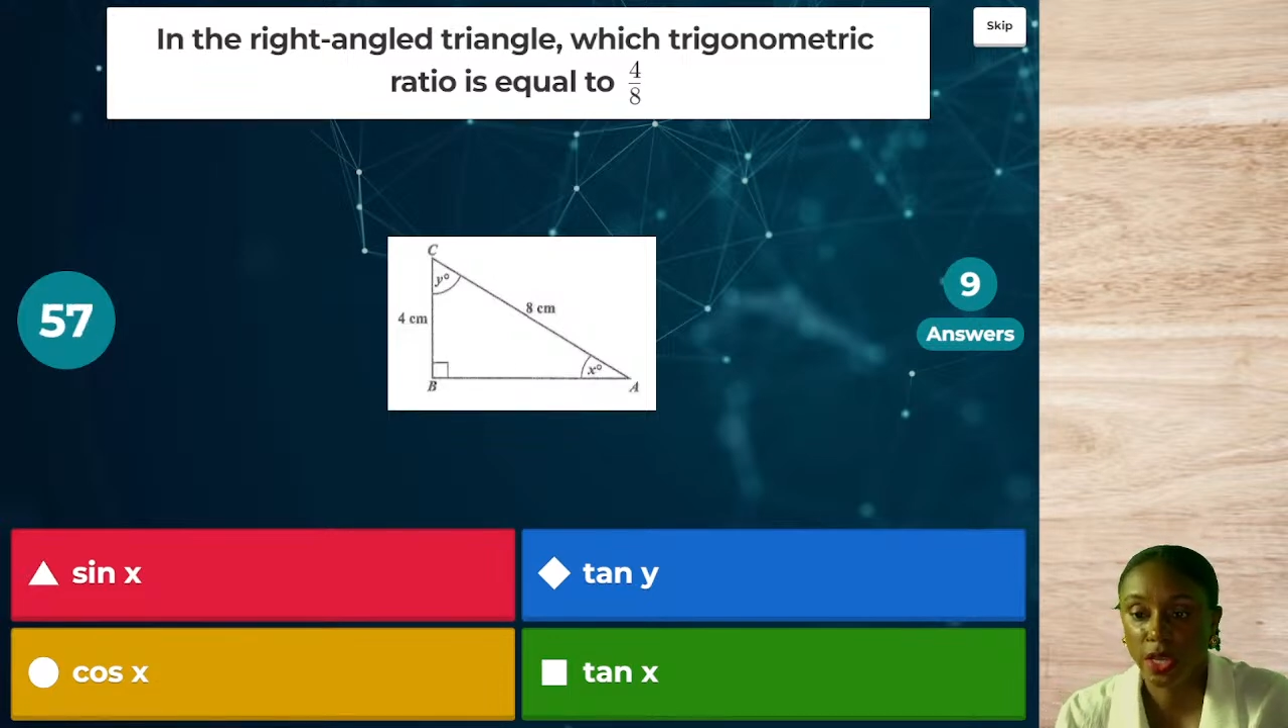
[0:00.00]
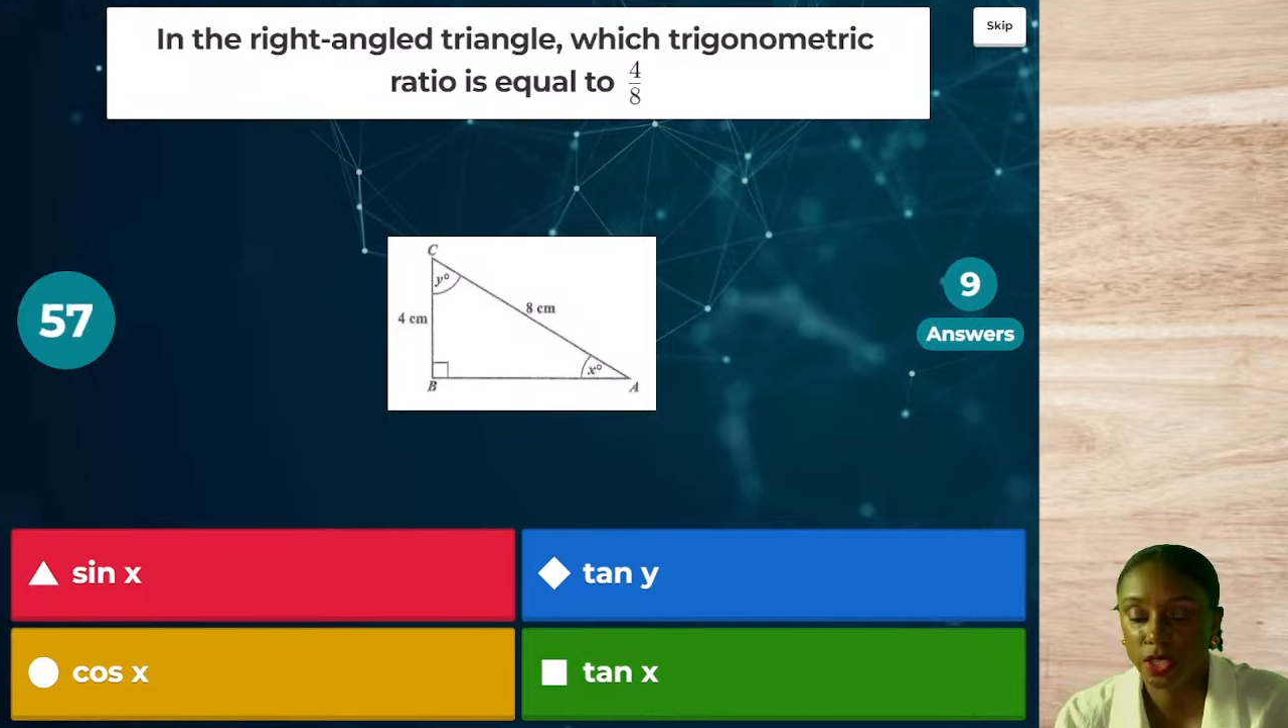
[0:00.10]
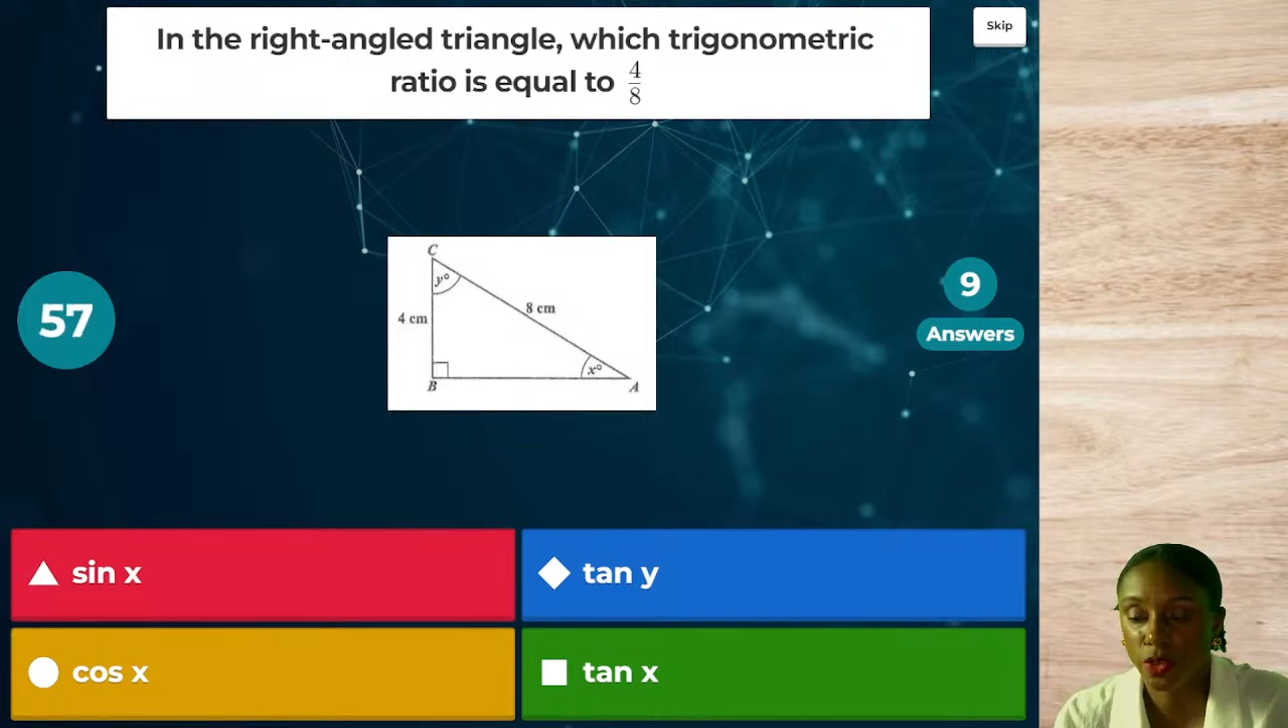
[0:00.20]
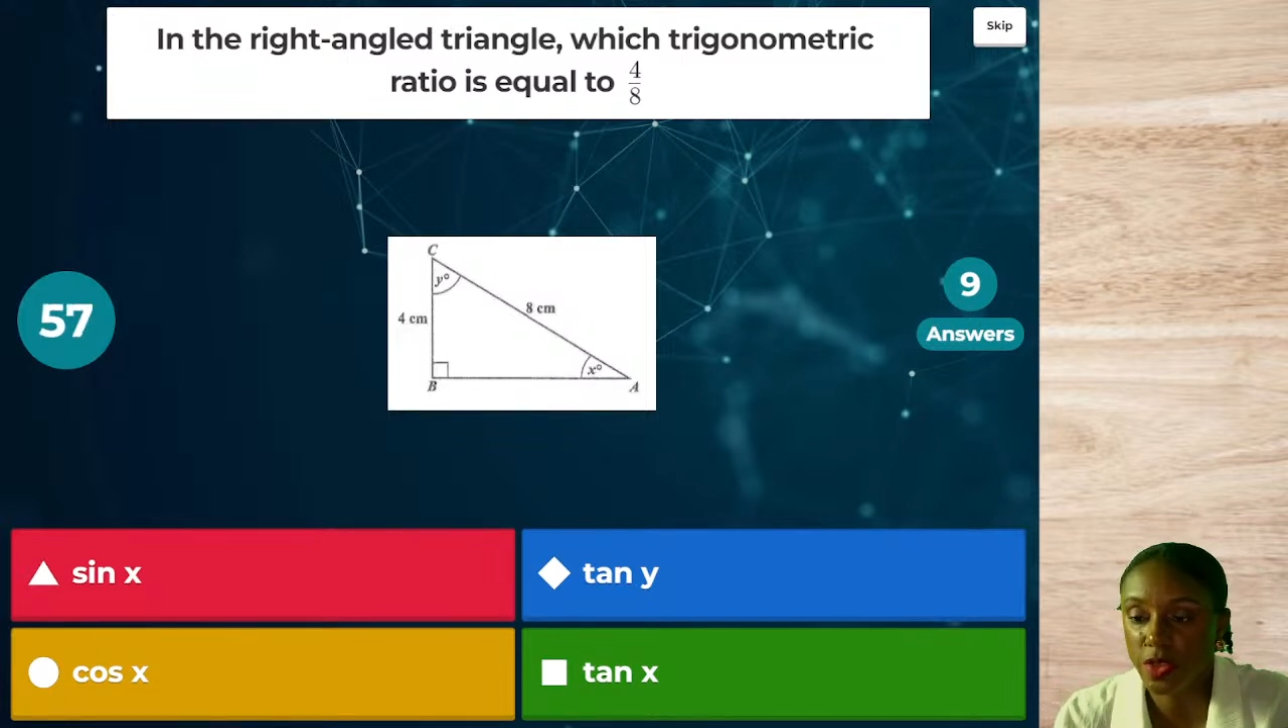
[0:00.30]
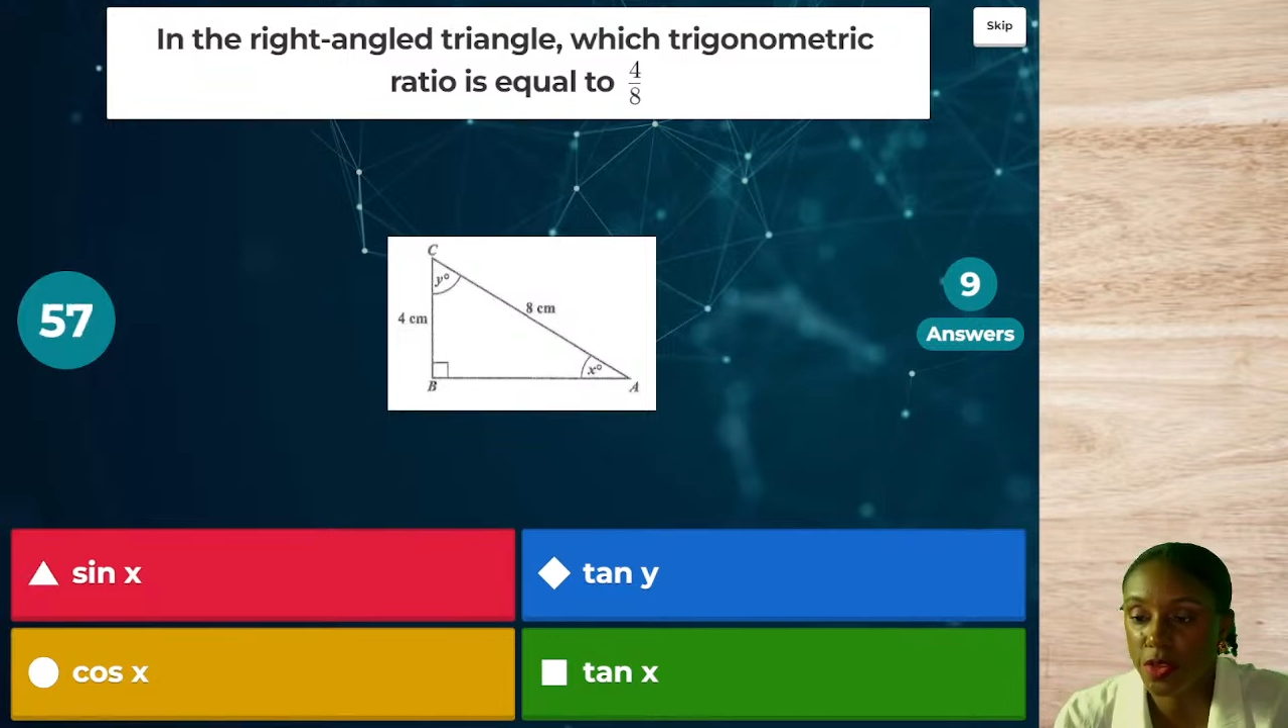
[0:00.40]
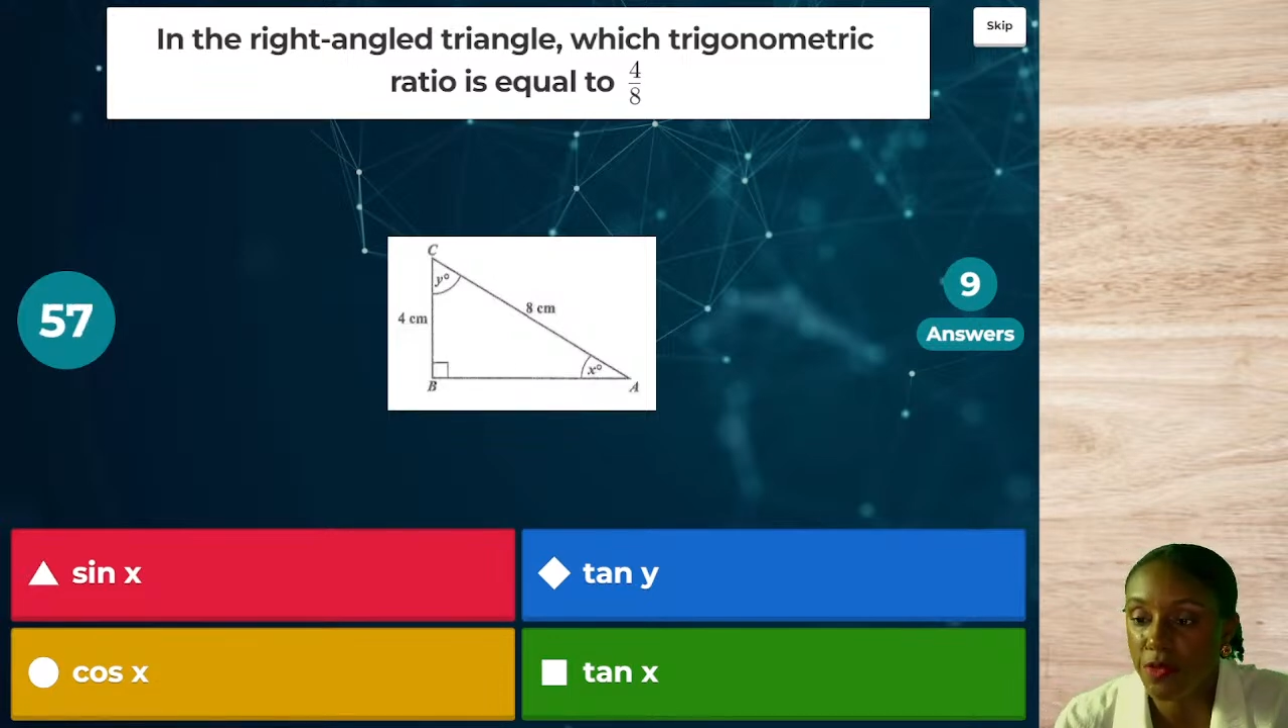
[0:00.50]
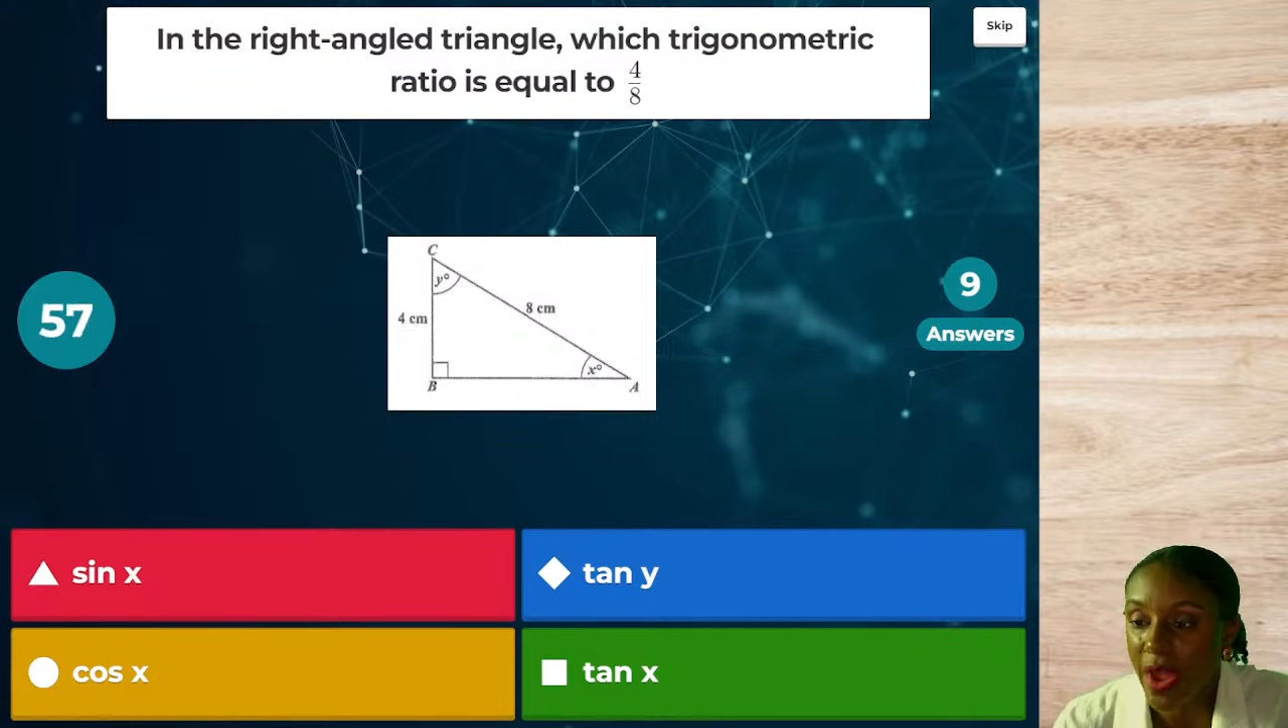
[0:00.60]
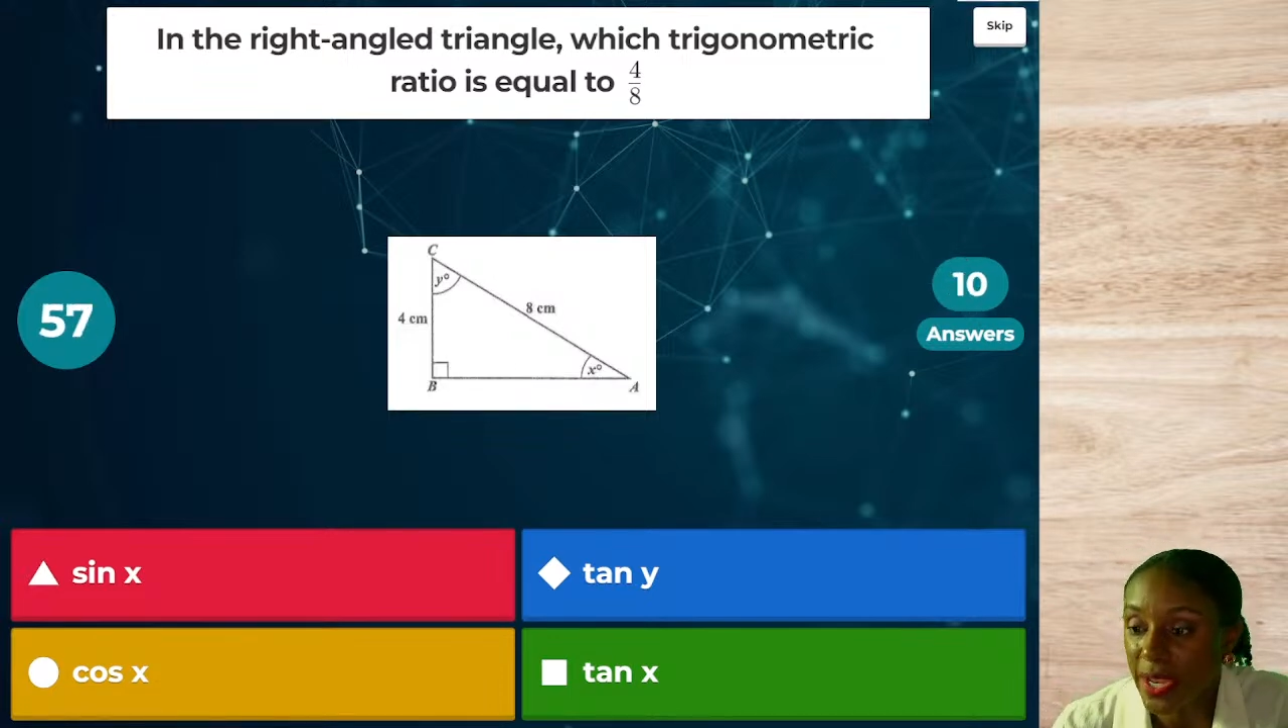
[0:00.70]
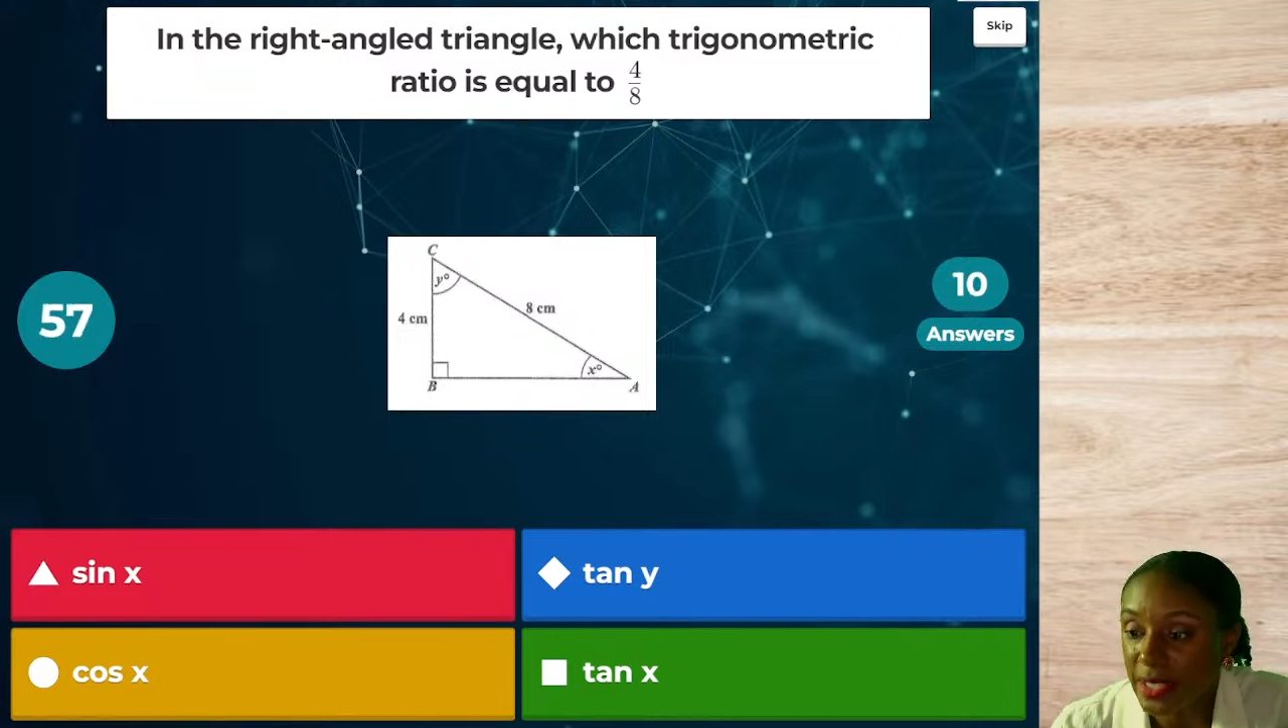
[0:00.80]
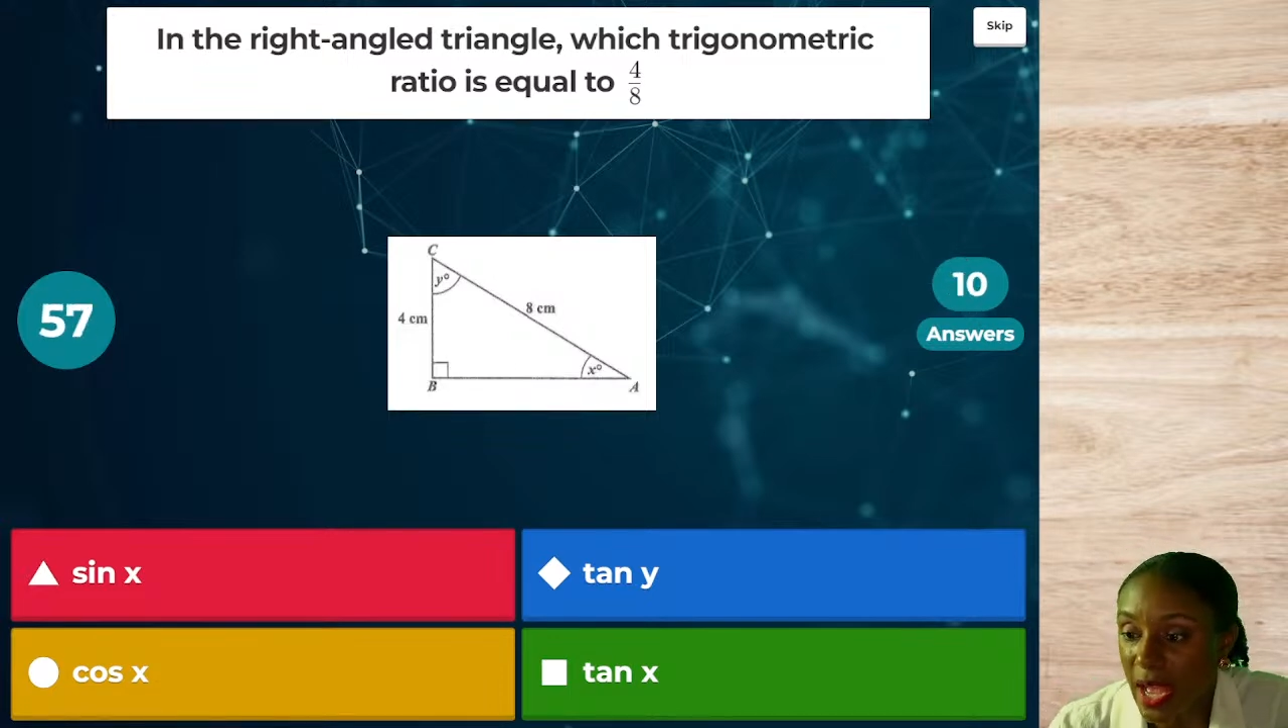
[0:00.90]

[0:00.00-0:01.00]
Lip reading: in the right